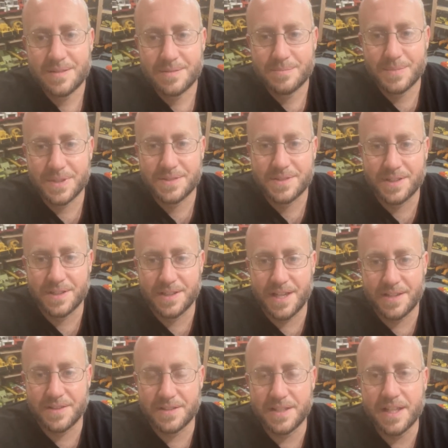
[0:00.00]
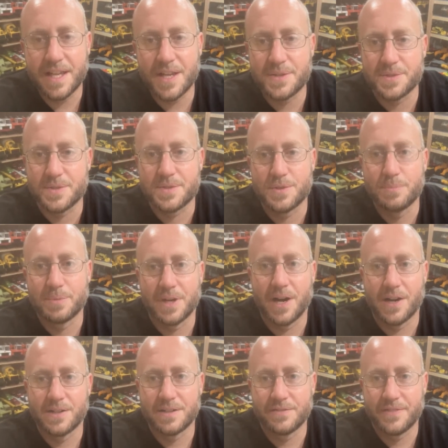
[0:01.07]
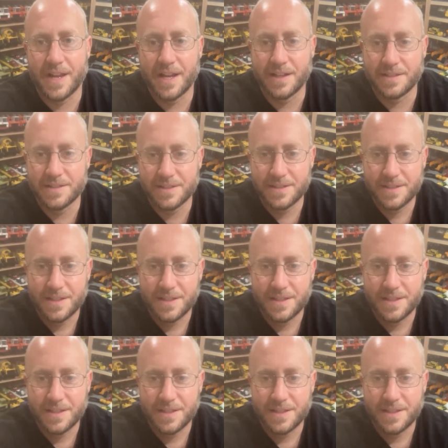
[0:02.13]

But the decals are super hard to find.